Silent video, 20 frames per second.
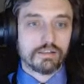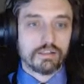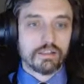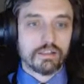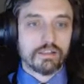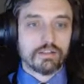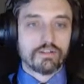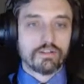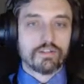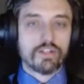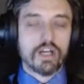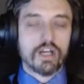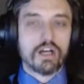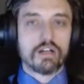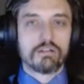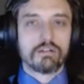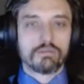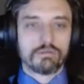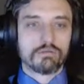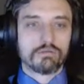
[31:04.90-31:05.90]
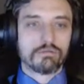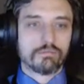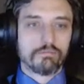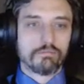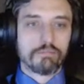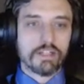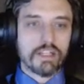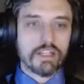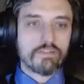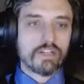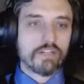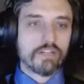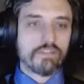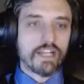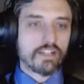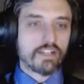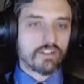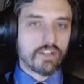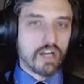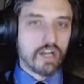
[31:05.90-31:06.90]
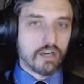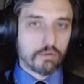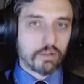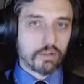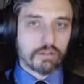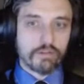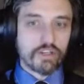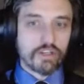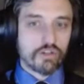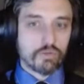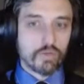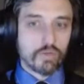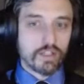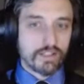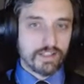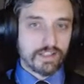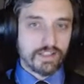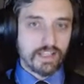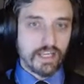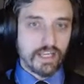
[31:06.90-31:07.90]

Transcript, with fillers: But that's so, what I'm saying. So if people if can bet against it.